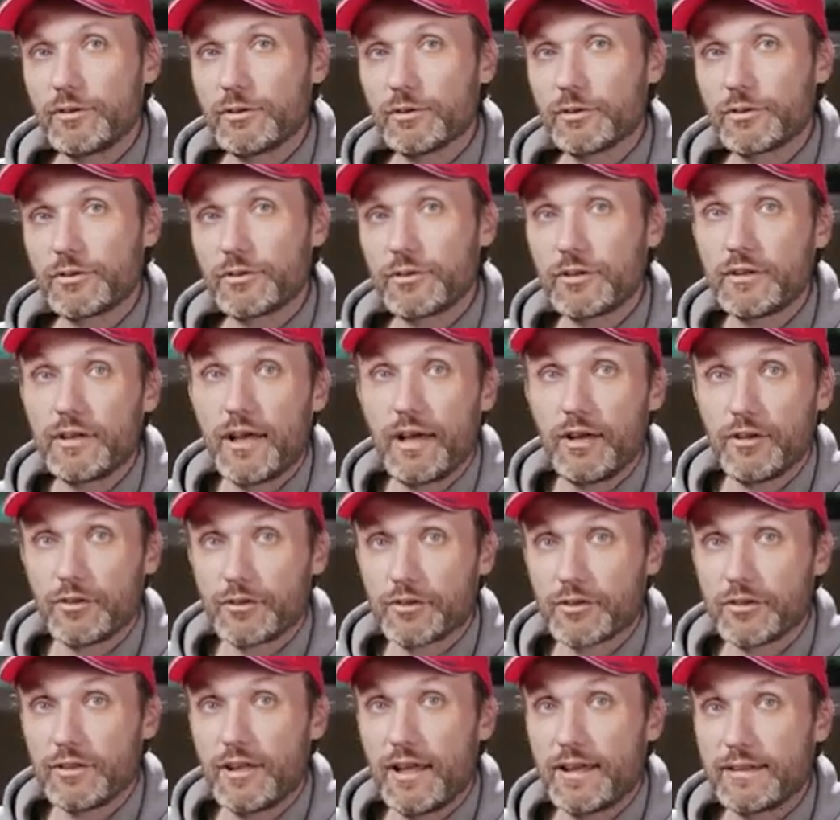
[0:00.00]
You'll see. I
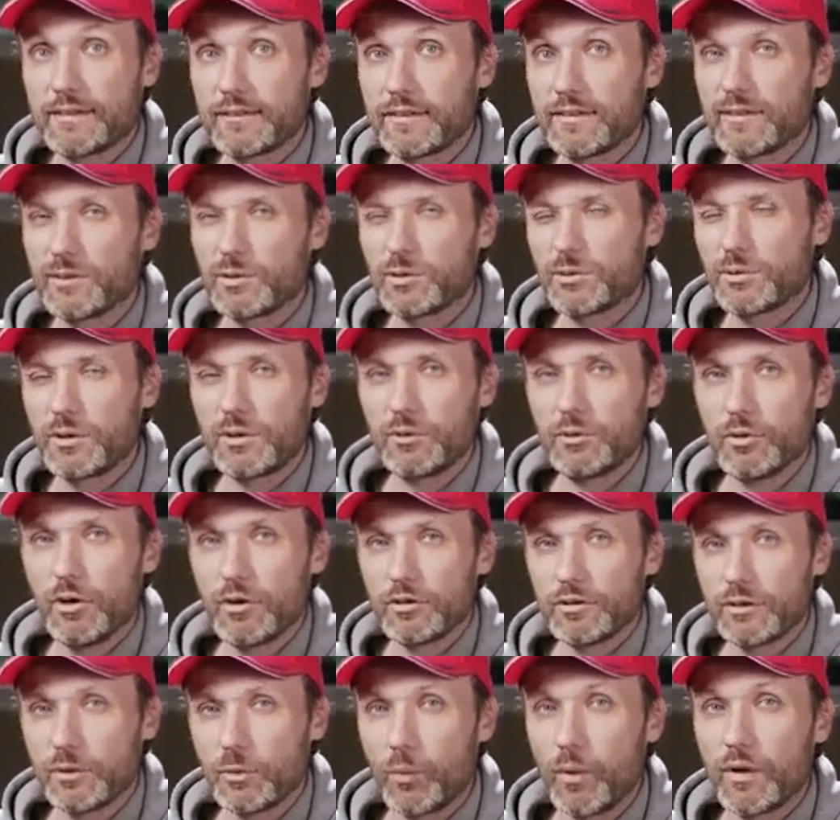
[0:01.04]
also liked it. There was really
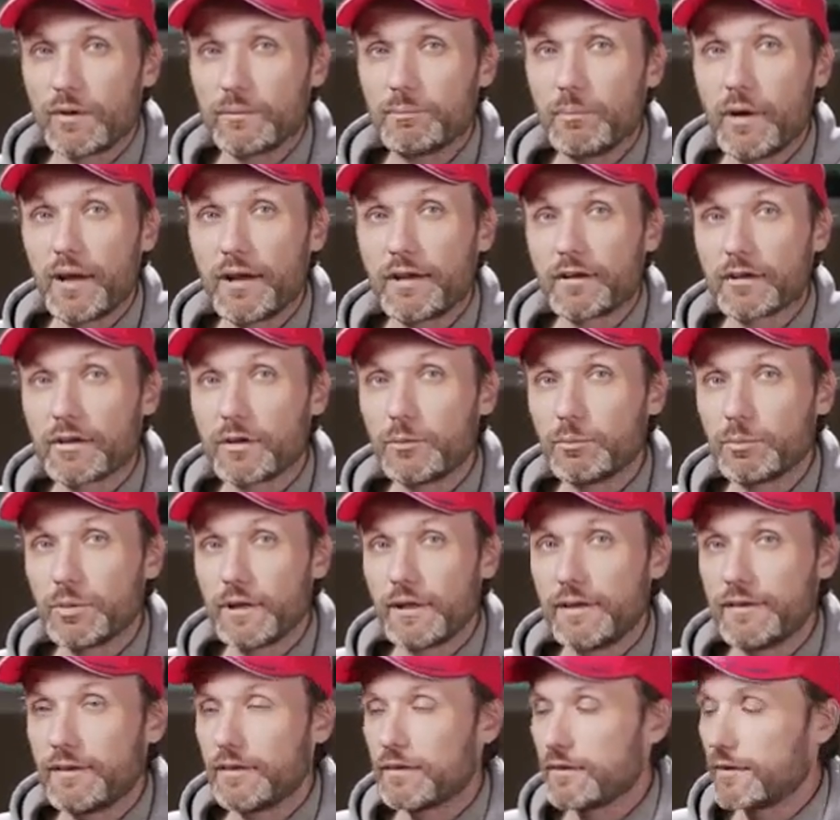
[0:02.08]
only one minor
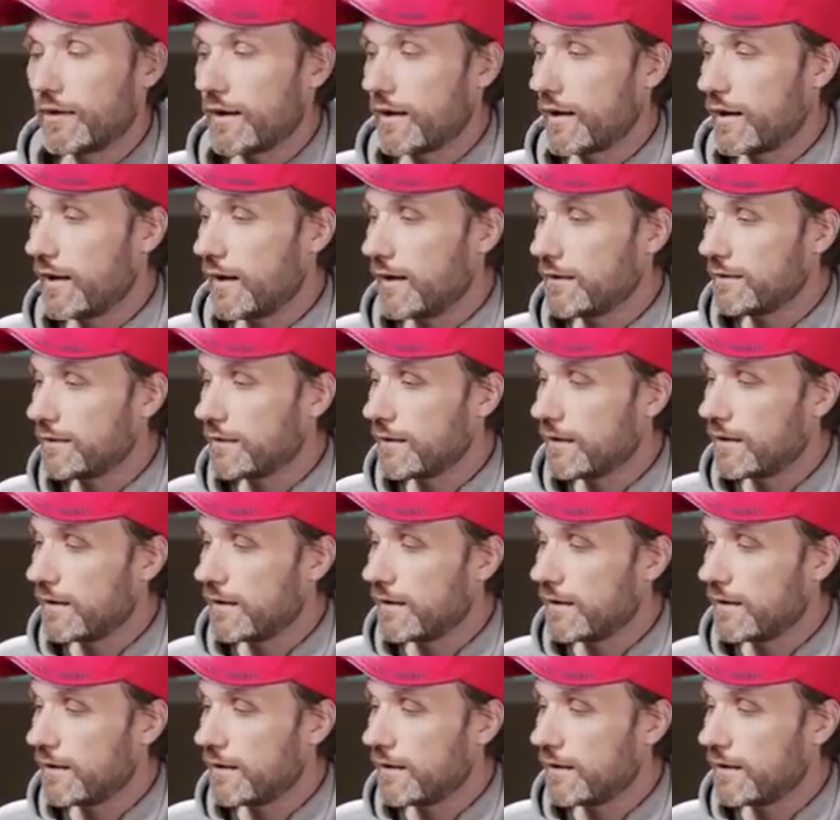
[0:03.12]
complaint there that I had.